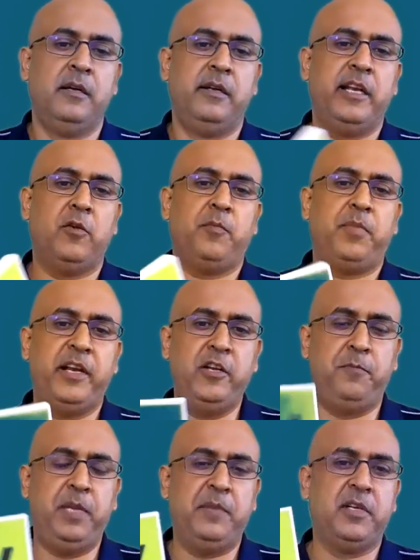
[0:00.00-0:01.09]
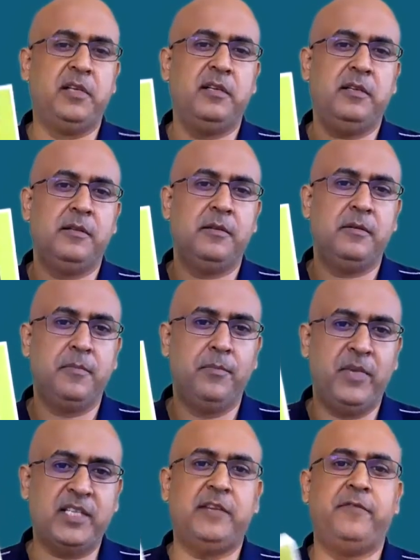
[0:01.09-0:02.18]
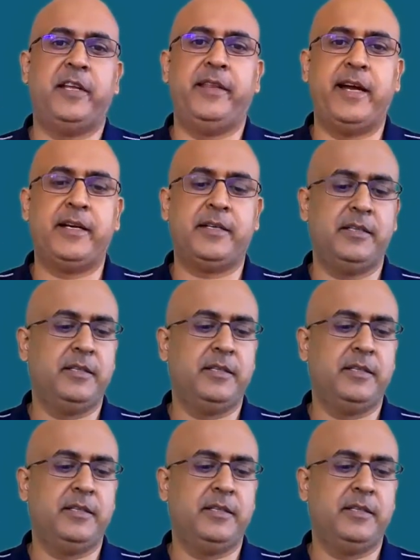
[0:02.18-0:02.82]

Now, plenty of people must have done that.